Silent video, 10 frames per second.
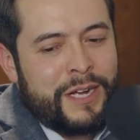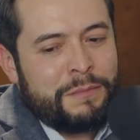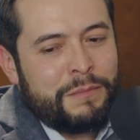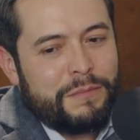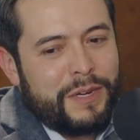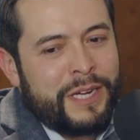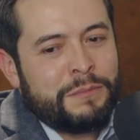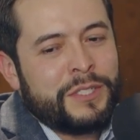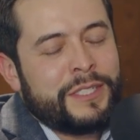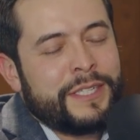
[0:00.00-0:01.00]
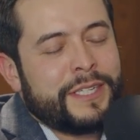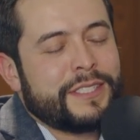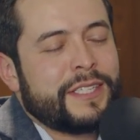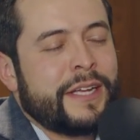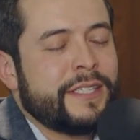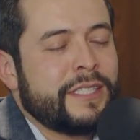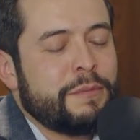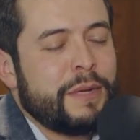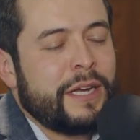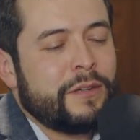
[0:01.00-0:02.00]
I'm really excited
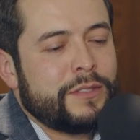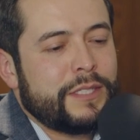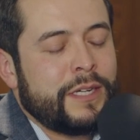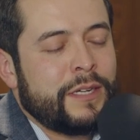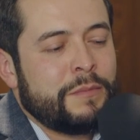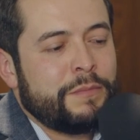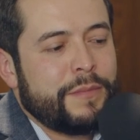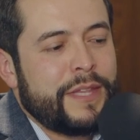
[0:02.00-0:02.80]
about the